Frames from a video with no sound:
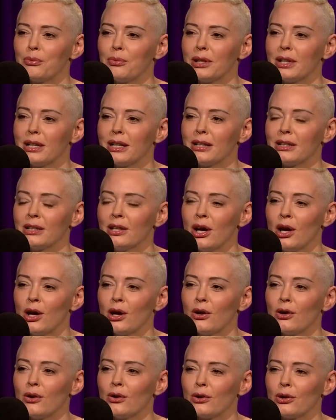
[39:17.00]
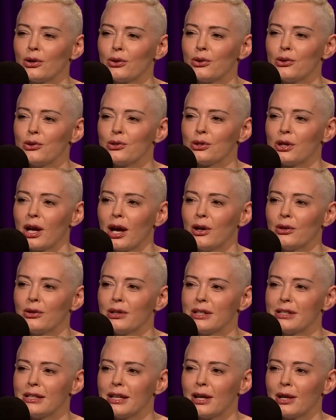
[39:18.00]
be like, no, or Girl Scout, and
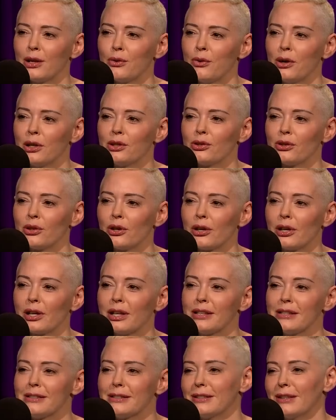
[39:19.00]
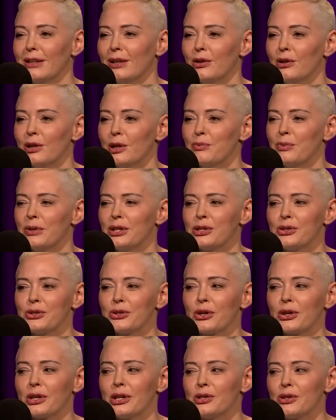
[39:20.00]
they say, I don't want your cookies. And you're like, but these
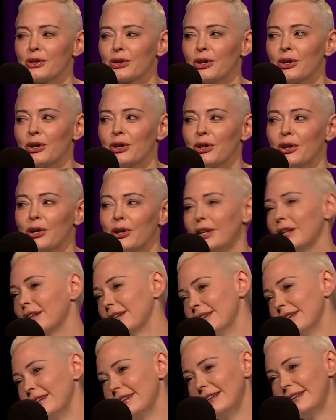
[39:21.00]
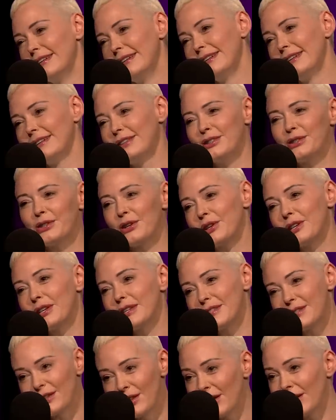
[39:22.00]
cookies are good. The cookie
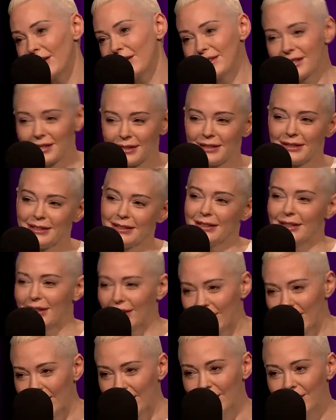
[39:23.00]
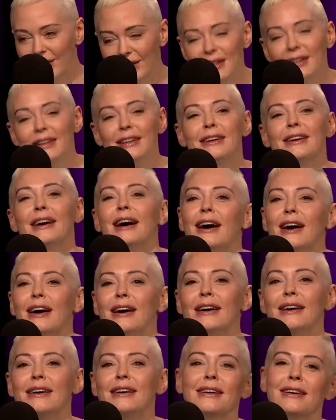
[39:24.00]
is thought, you know.
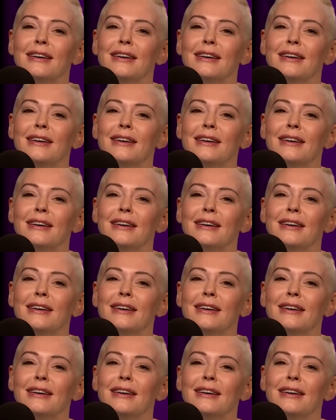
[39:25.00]
Uh,